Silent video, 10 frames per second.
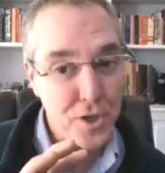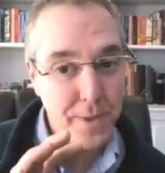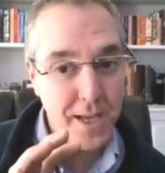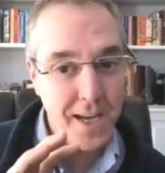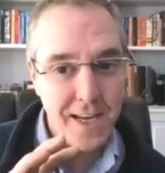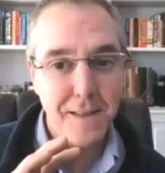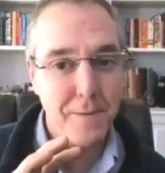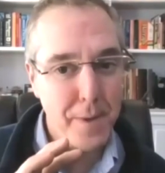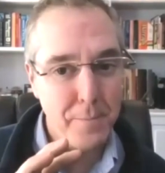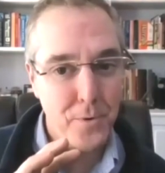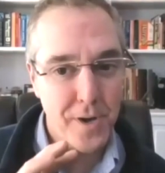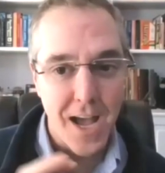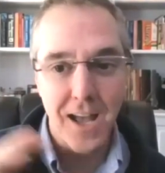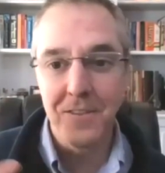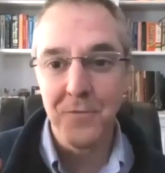we should be eating that maybe we're
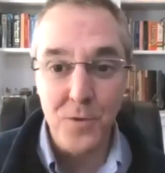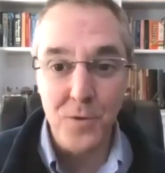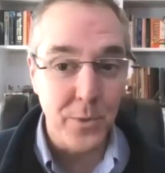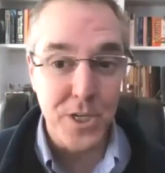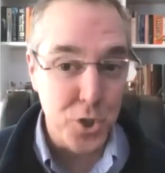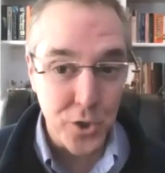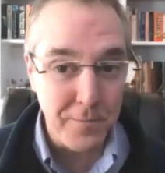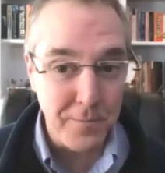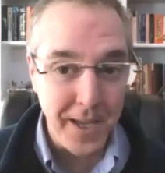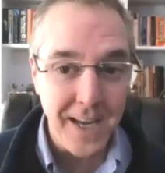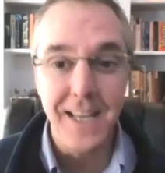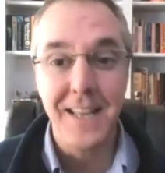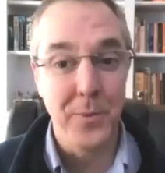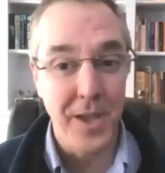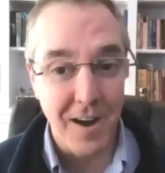not, foods that we shouldn't be
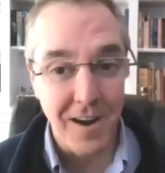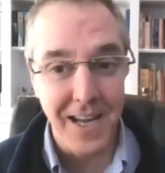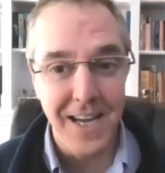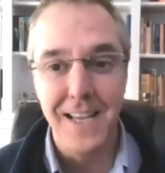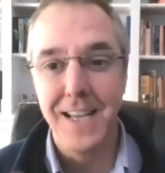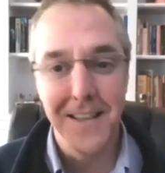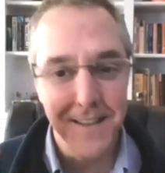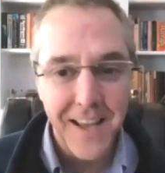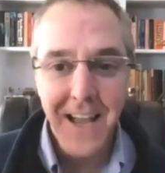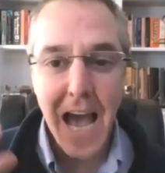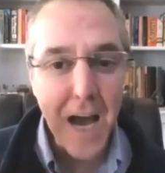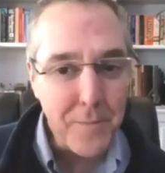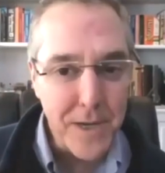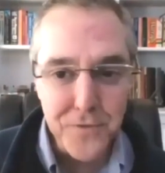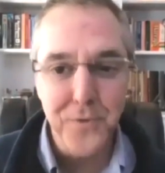eating that we are eating,
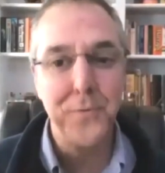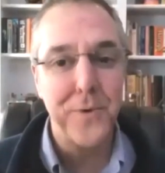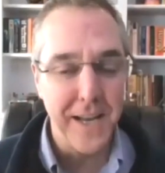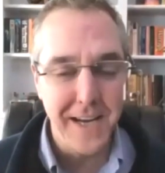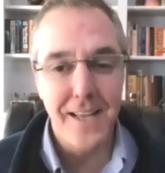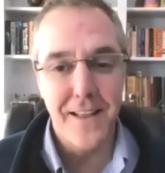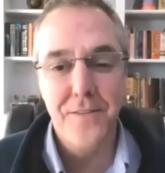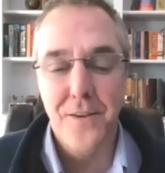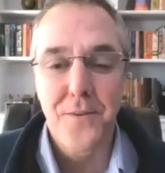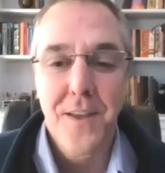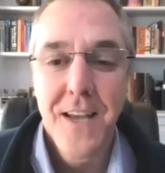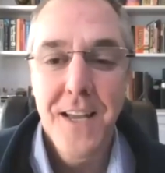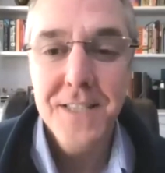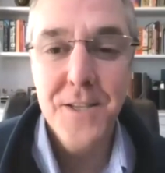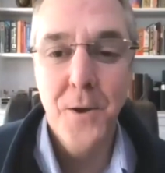how much food we're eating.
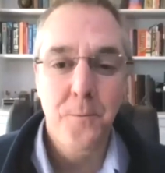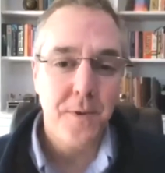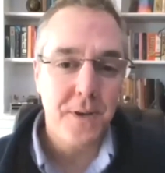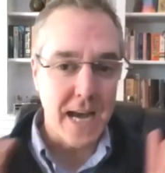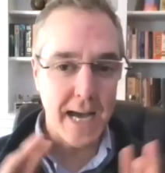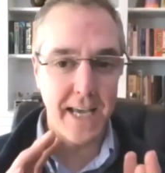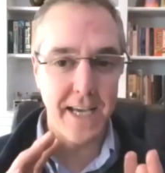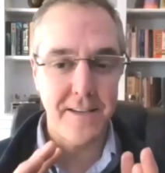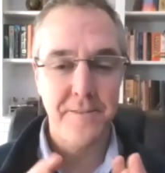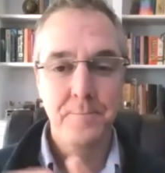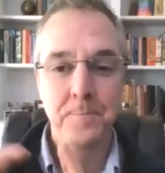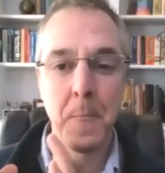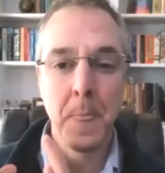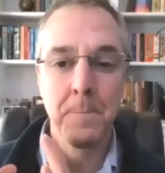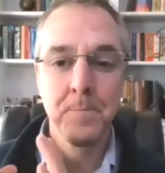So diet,
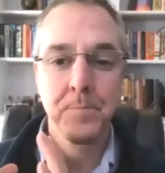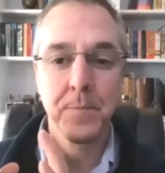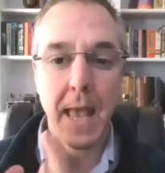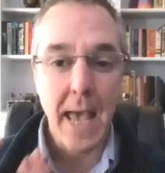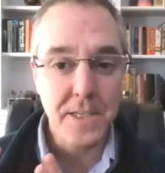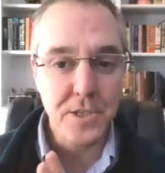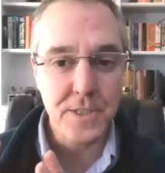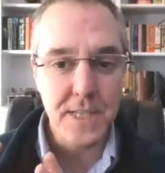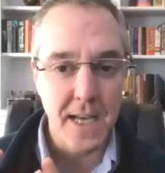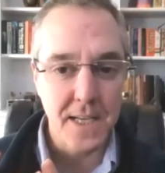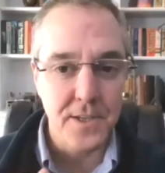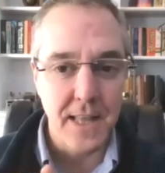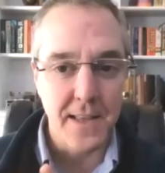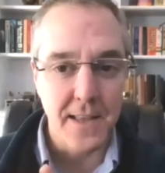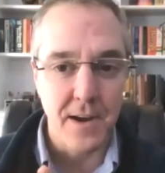exercise or
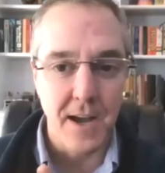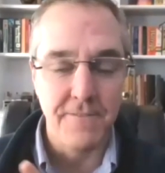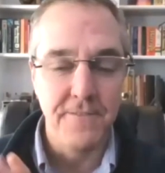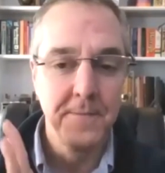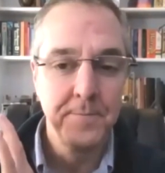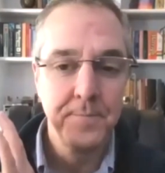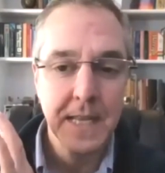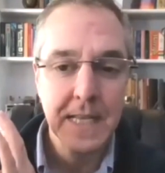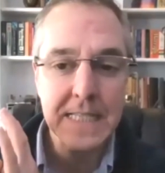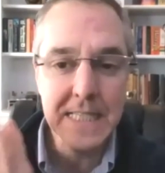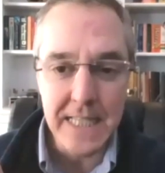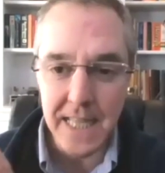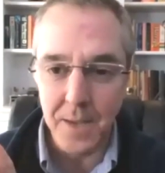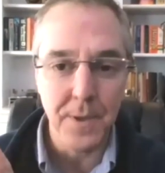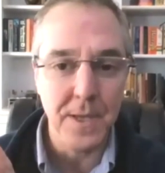lack thereof.
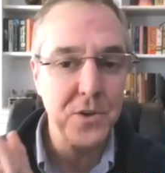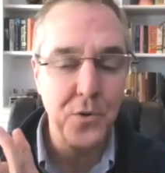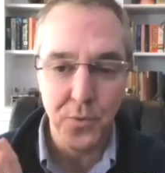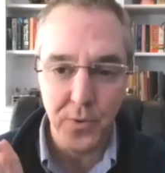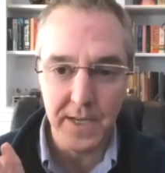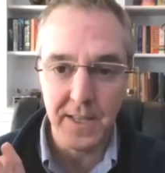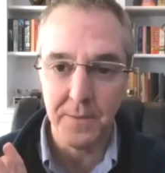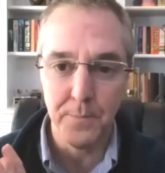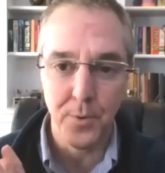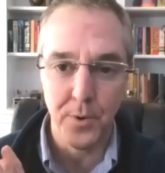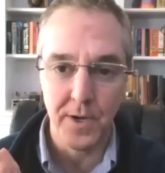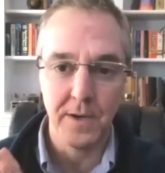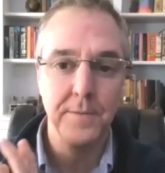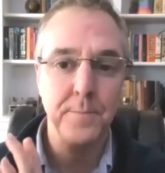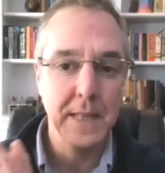Sleep is critically
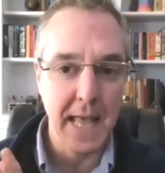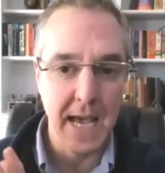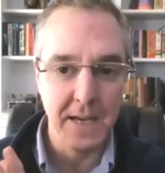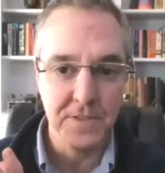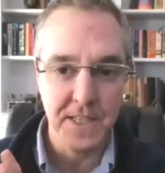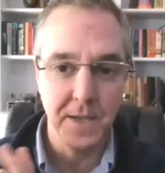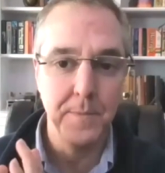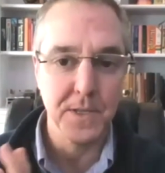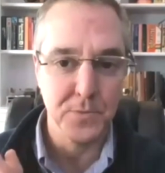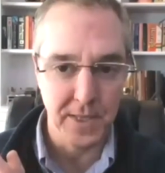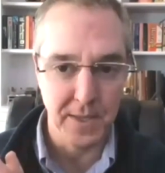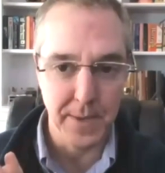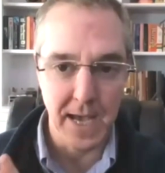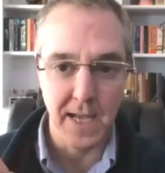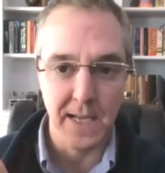important. Lack of sleep is really
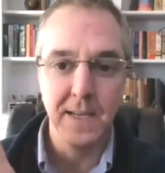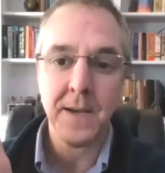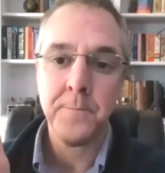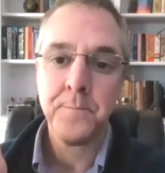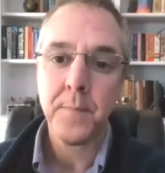bad.